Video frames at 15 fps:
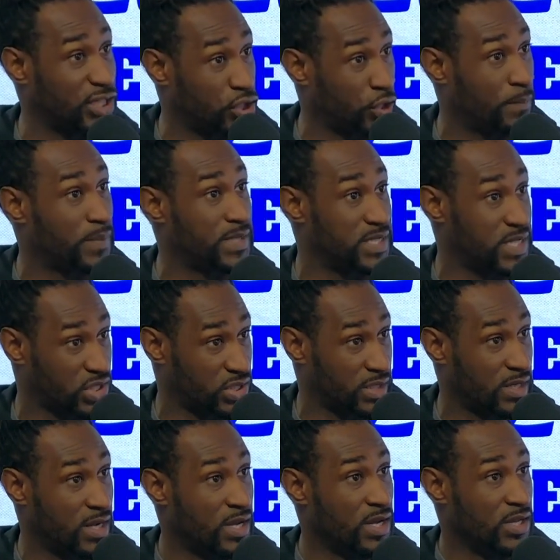at your
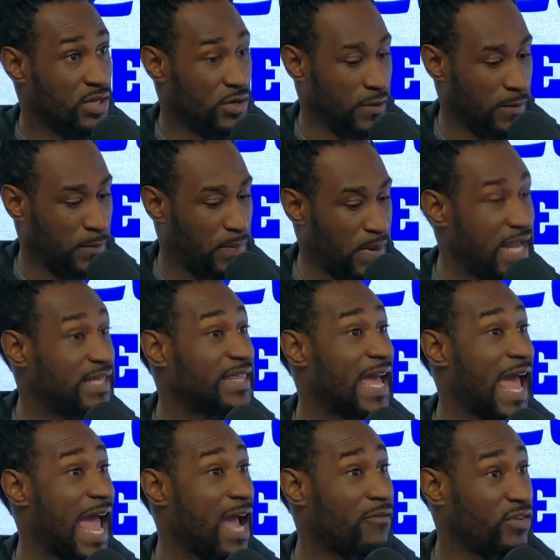position. Yes, you're, you're paid
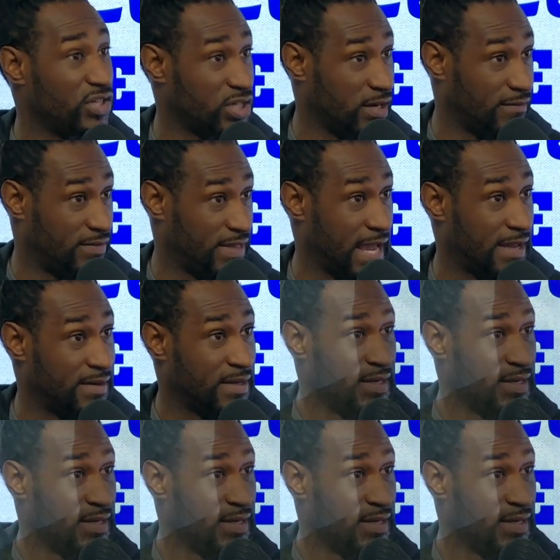the average of that.